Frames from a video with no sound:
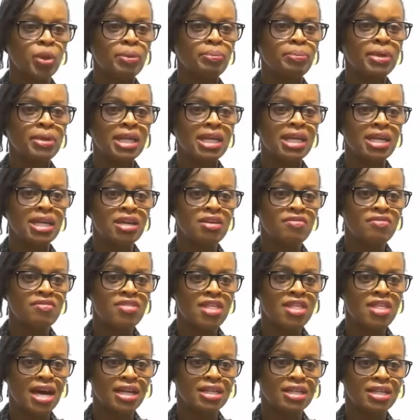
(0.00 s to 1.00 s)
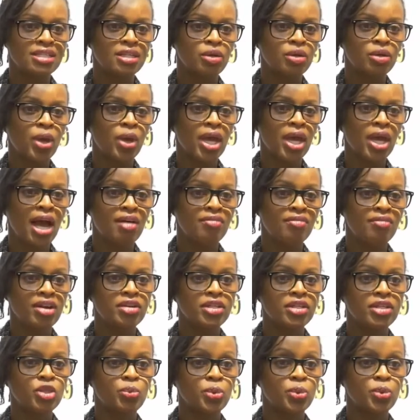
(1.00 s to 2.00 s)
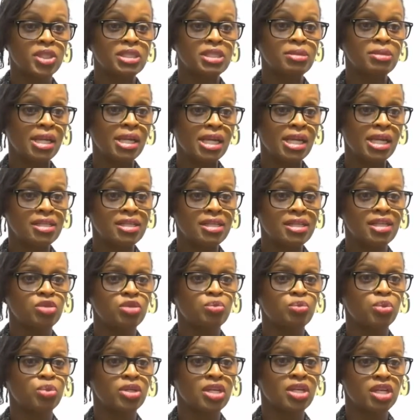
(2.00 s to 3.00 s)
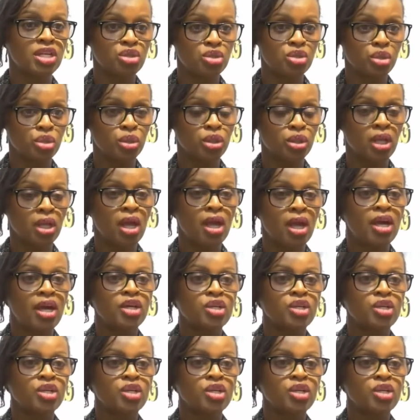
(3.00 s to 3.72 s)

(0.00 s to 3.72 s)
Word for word: We believe that we have a responsibility as Prudential